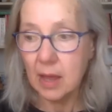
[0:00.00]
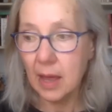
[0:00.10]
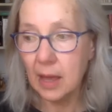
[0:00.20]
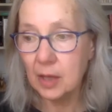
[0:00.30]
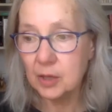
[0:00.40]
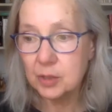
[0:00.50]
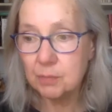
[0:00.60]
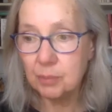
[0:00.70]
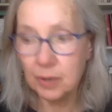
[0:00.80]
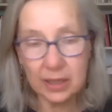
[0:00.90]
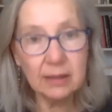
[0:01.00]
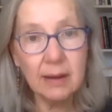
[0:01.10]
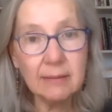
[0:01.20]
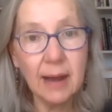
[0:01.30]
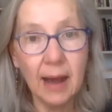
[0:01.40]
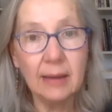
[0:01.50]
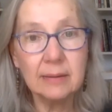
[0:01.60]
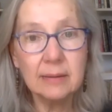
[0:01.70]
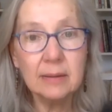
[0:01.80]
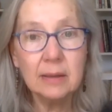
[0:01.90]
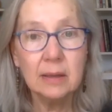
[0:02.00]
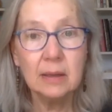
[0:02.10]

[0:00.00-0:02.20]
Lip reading: and putting it on cotton